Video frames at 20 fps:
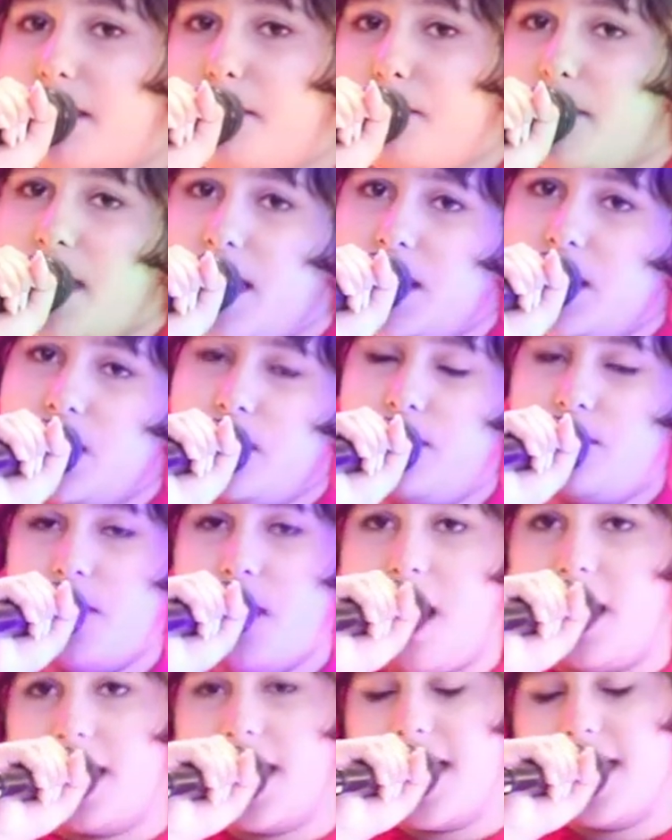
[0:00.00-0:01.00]
that make you
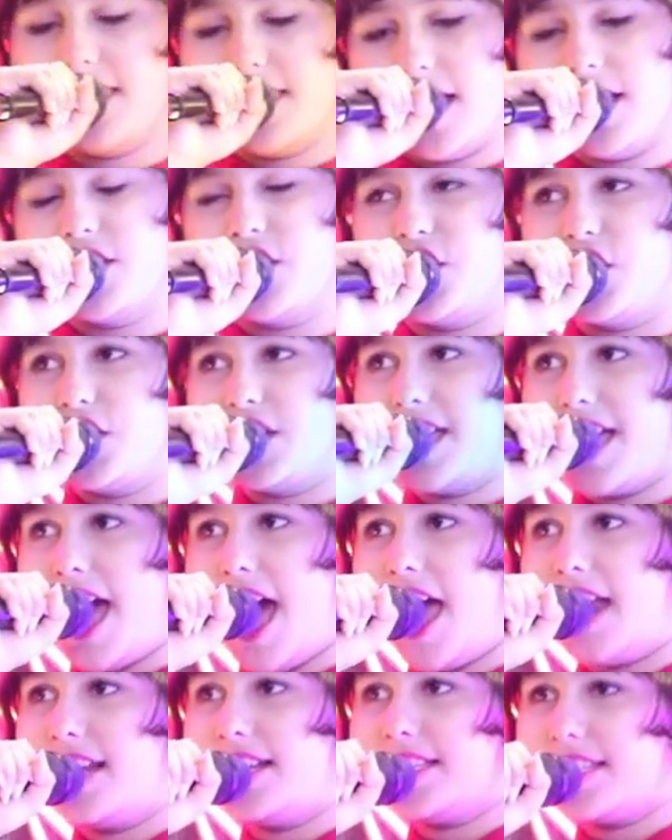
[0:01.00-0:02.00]
forget that you
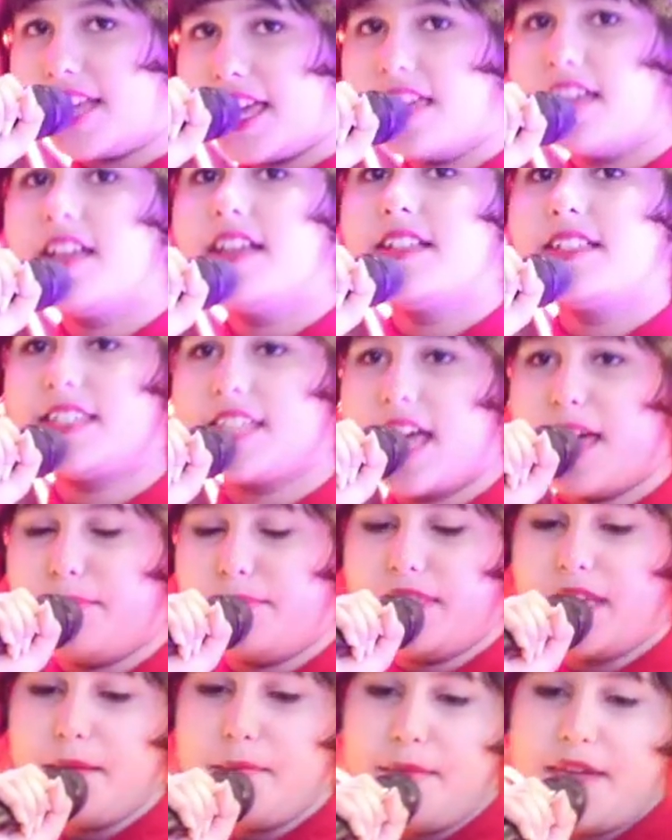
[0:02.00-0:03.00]
got a type.
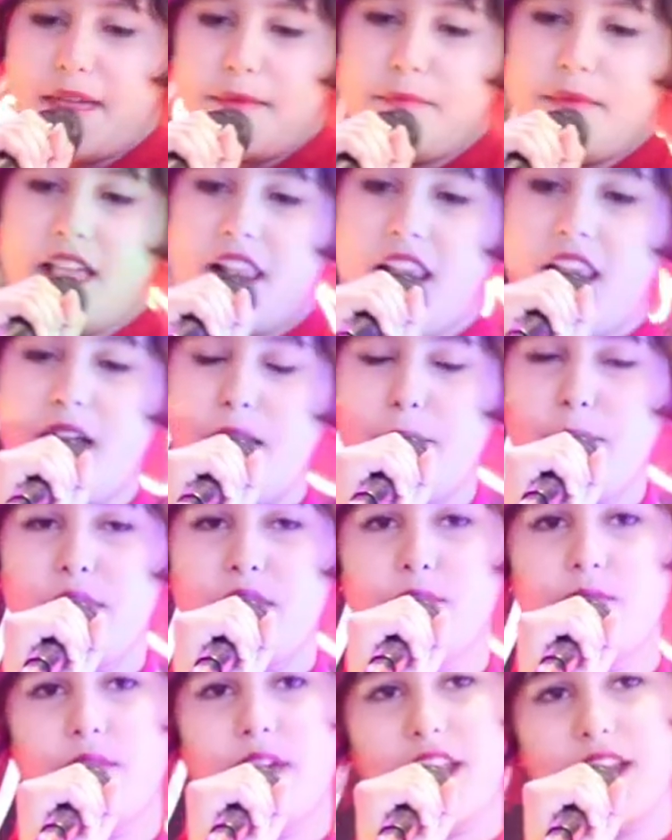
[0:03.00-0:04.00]
Type that make me love
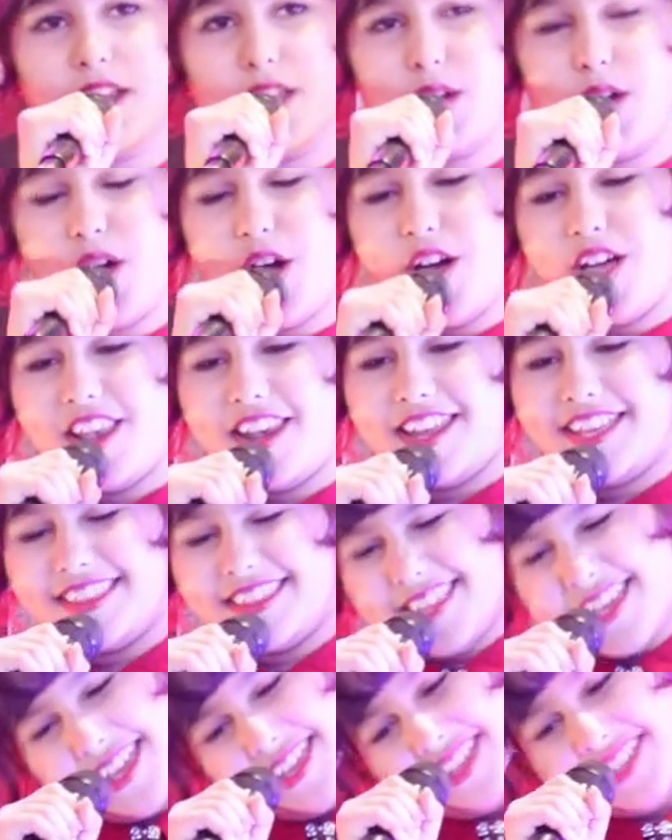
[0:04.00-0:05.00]
me when your only
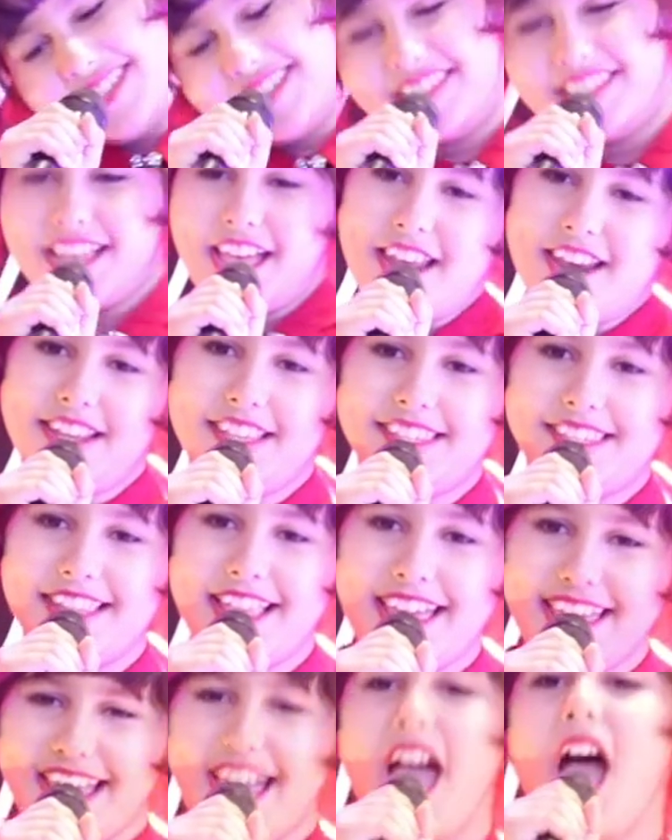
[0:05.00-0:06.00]
thing you done is
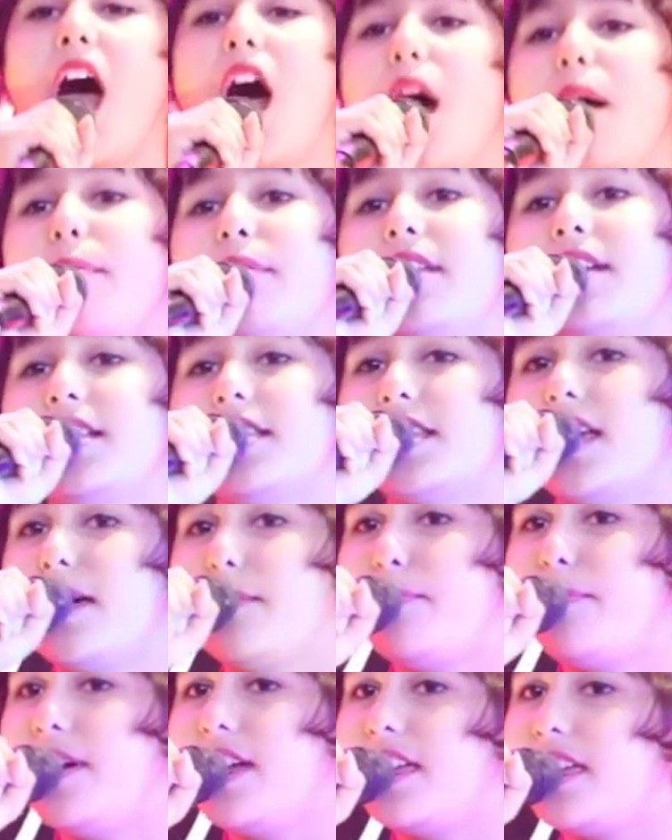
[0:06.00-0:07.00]
like. I'm the
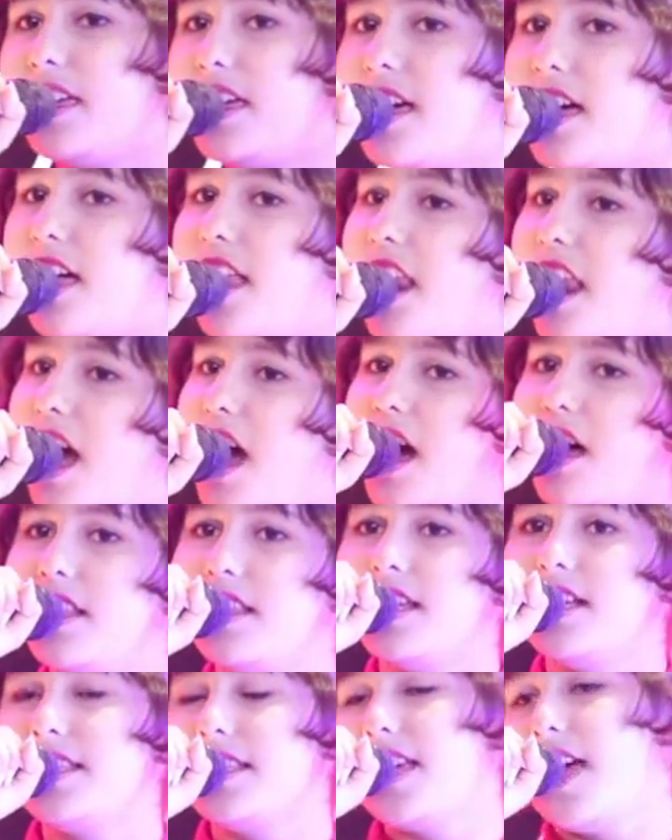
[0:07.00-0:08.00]
type of girl,
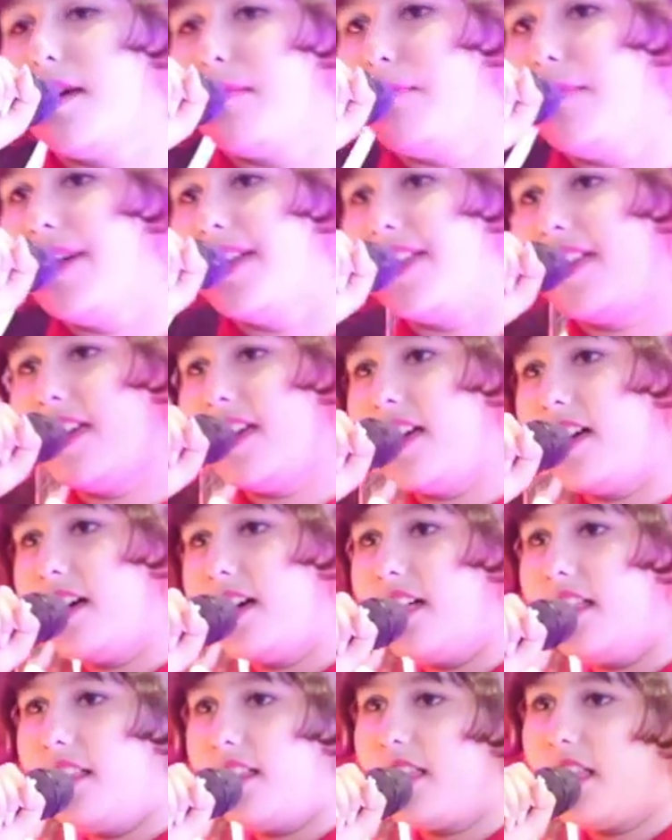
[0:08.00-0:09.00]
I'm the type of
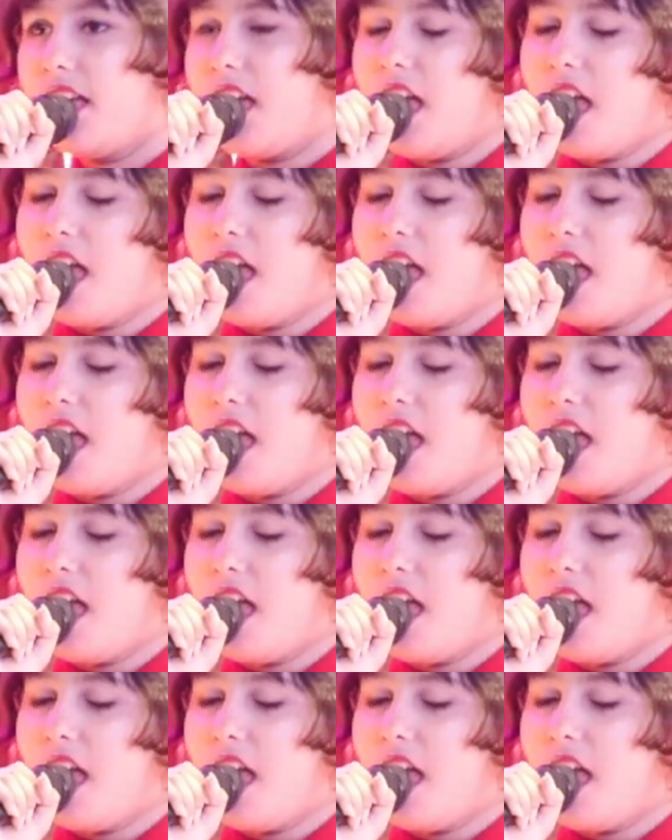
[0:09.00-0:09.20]
girl,